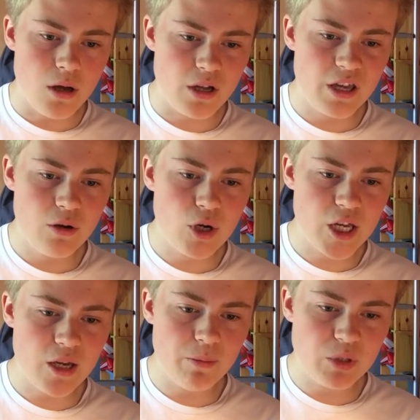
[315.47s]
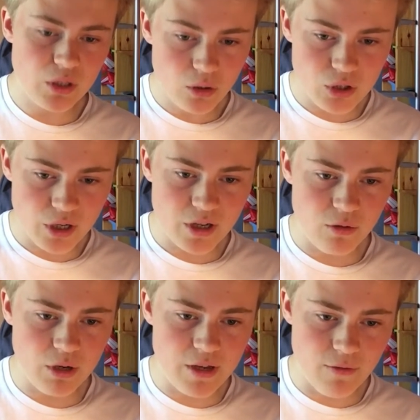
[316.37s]
Kieran Gibbs, it looks like
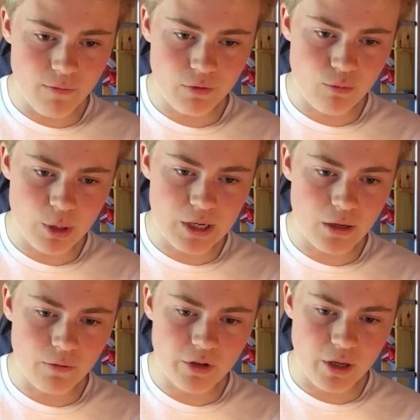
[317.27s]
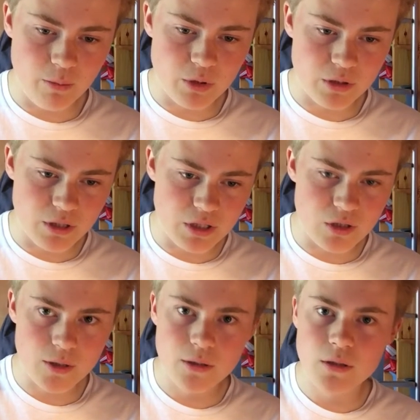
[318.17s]
he'll leave. I really love Gibbs because